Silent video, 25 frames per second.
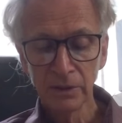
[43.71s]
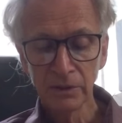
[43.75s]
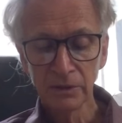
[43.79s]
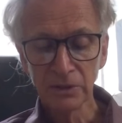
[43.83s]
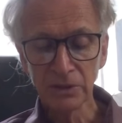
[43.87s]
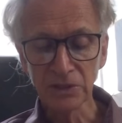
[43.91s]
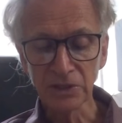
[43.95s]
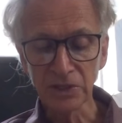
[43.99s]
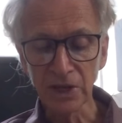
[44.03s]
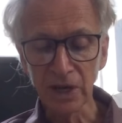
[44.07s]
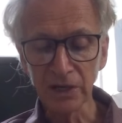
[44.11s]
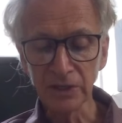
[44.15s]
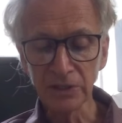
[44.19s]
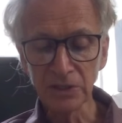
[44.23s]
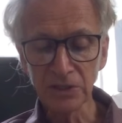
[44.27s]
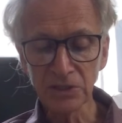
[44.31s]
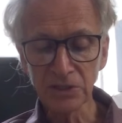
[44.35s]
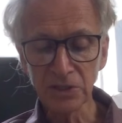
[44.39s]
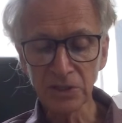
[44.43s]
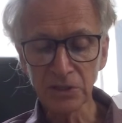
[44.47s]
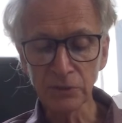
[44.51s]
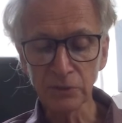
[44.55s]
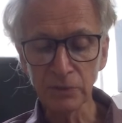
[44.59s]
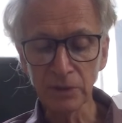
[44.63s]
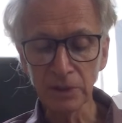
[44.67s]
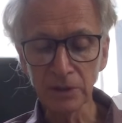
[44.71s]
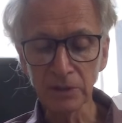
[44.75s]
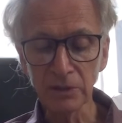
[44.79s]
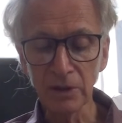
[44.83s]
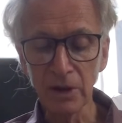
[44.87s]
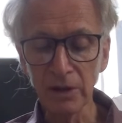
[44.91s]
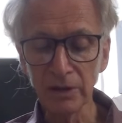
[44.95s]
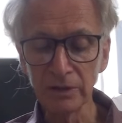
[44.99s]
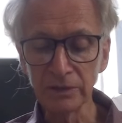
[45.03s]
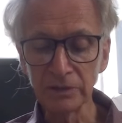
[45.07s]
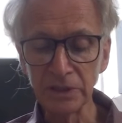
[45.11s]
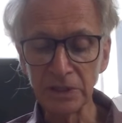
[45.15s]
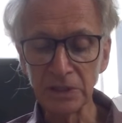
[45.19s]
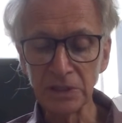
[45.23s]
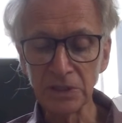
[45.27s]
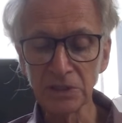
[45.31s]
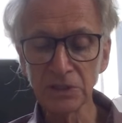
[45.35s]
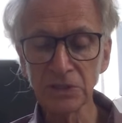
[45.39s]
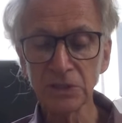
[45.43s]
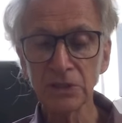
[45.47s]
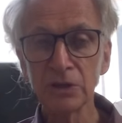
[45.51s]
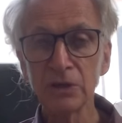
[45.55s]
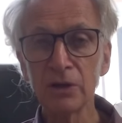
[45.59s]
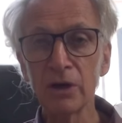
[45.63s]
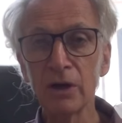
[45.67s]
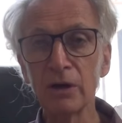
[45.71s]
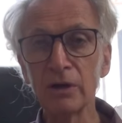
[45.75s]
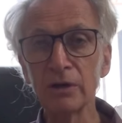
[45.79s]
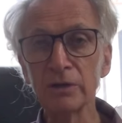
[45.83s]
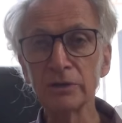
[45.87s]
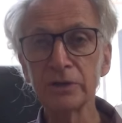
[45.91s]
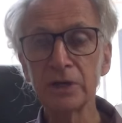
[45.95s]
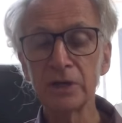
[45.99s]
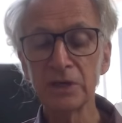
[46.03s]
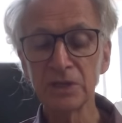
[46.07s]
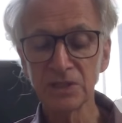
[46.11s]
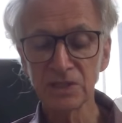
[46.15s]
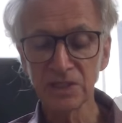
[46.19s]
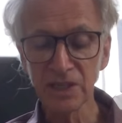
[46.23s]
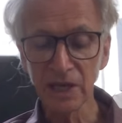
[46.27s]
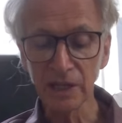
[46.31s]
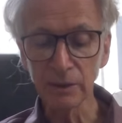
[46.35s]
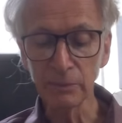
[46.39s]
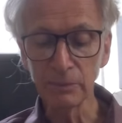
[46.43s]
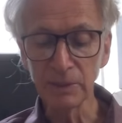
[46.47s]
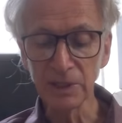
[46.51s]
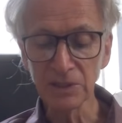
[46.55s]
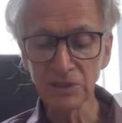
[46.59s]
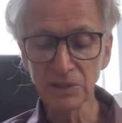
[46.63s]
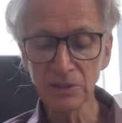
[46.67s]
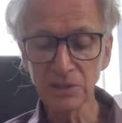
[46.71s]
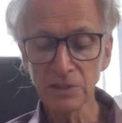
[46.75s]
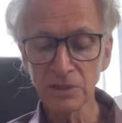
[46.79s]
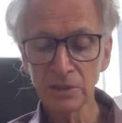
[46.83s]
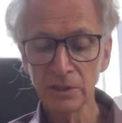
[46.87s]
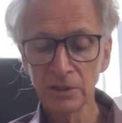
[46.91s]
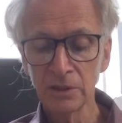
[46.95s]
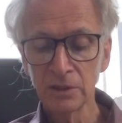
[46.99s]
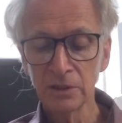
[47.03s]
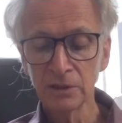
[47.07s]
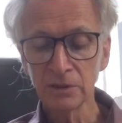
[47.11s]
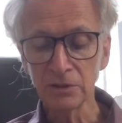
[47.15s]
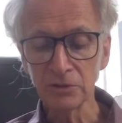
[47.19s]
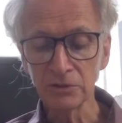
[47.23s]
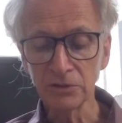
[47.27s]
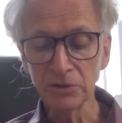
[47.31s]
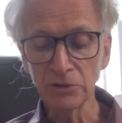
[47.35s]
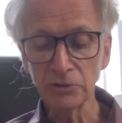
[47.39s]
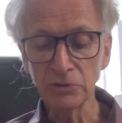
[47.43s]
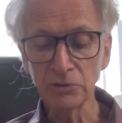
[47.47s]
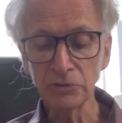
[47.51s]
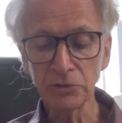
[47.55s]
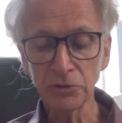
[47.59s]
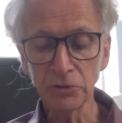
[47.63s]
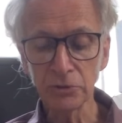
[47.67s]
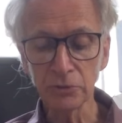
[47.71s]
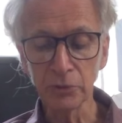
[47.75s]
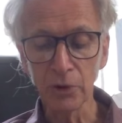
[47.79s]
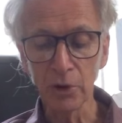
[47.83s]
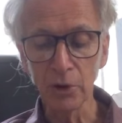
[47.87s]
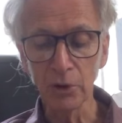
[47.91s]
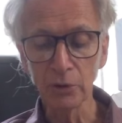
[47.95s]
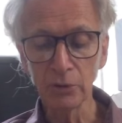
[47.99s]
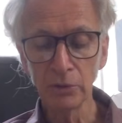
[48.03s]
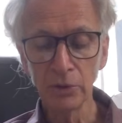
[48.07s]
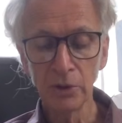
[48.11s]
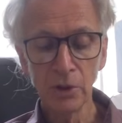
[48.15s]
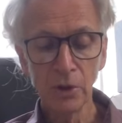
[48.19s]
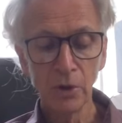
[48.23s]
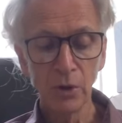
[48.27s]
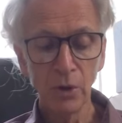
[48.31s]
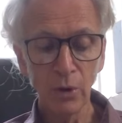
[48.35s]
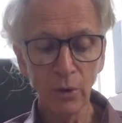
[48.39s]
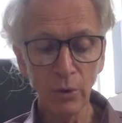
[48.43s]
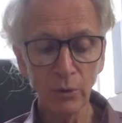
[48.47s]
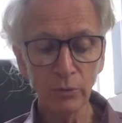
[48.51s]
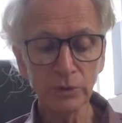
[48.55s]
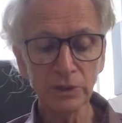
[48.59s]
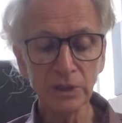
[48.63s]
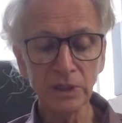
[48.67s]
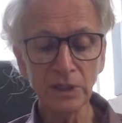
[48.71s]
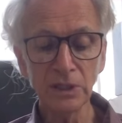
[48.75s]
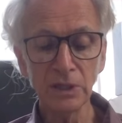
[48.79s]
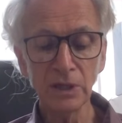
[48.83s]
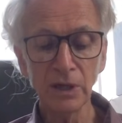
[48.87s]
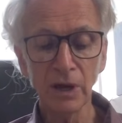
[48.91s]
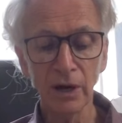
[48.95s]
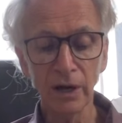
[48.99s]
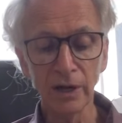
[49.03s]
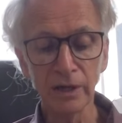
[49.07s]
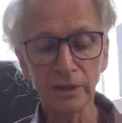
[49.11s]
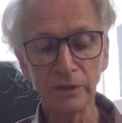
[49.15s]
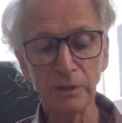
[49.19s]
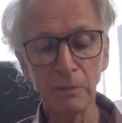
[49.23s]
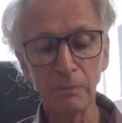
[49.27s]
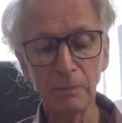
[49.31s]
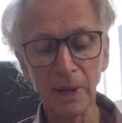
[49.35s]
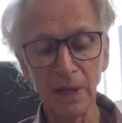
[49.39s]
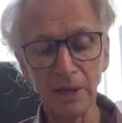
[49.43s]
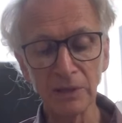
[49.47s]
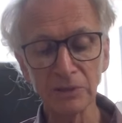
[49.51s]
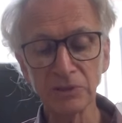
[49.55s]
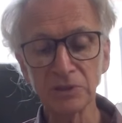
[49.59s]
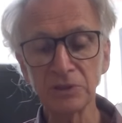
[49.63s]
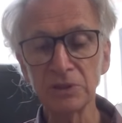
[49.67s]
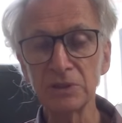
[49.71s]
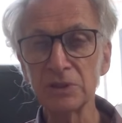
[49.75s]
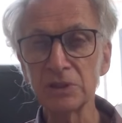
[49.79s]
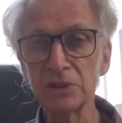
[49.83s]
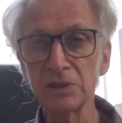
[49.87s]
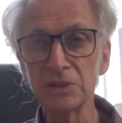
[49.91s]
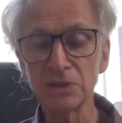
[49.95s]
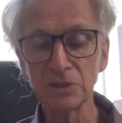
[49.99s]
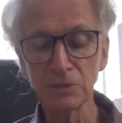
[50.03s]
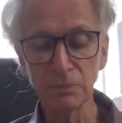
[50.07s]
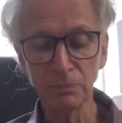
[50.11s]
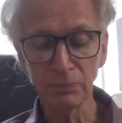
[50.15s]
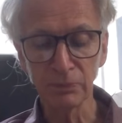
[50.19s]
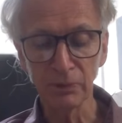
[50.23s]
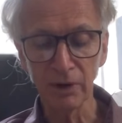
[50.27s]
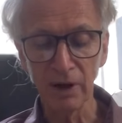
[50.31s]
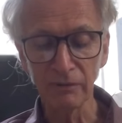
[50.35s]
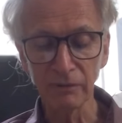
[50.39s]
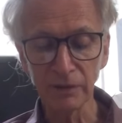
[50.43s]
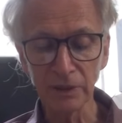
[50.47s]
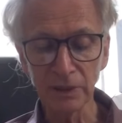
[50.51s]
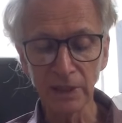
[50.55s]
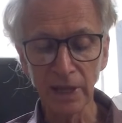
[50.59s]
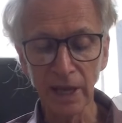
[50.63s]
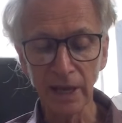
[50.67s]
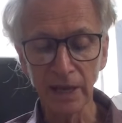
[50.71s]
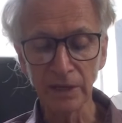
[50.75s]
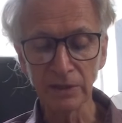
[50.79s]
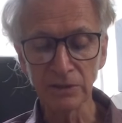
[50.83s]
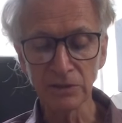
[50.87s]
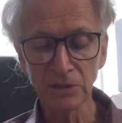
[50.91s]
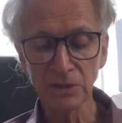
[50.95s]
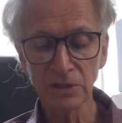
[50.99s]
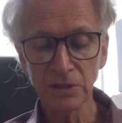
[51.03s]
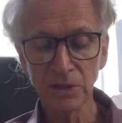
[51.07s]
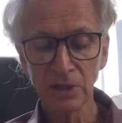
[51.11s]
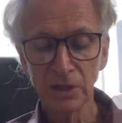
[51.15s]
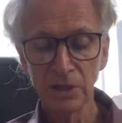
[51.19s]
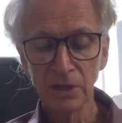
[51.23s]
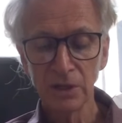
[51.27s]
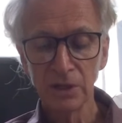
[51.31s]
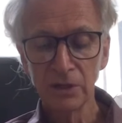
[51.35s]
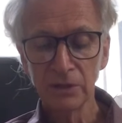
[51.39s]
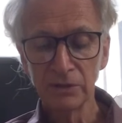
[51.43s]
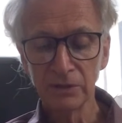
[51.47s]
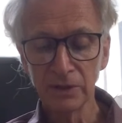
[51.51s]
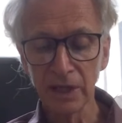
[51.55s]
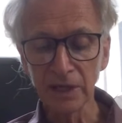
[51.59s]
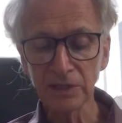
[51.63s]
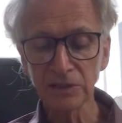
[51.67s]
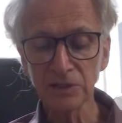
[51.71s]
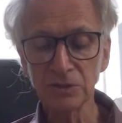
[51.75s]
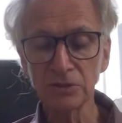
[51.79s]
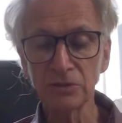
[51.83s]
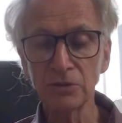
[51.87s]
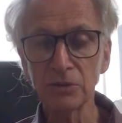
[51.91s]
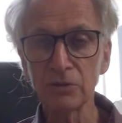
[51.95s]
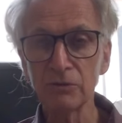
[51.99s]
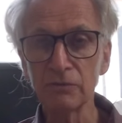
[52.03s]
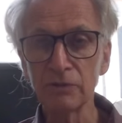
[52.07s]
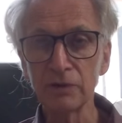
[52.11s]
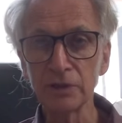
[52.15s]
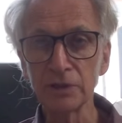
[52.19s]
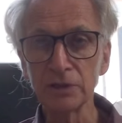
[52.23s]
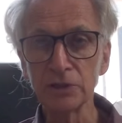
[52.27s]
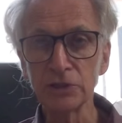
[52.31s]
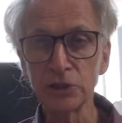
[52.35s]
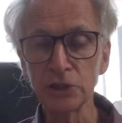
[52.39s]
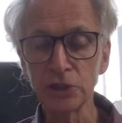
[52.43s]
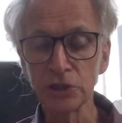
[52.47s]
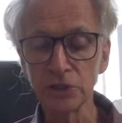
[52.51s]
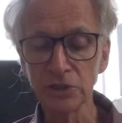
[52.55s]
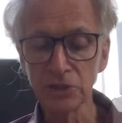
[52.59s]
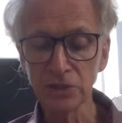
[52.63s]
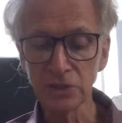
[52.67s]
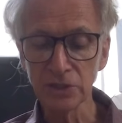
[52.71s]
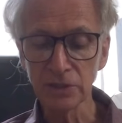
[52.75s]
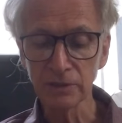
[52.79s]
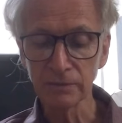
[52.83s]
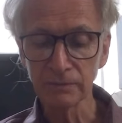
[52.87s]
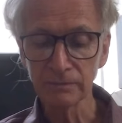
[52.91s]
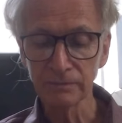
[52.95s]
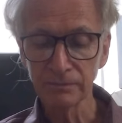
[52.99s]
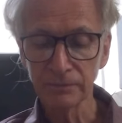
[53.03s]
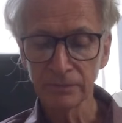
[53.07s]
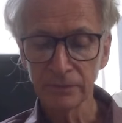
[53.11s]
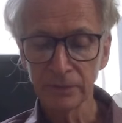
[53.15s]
The Zionist Israel colonies, called settlements, continue to grow only on the Palestinians' private lands next to the villages.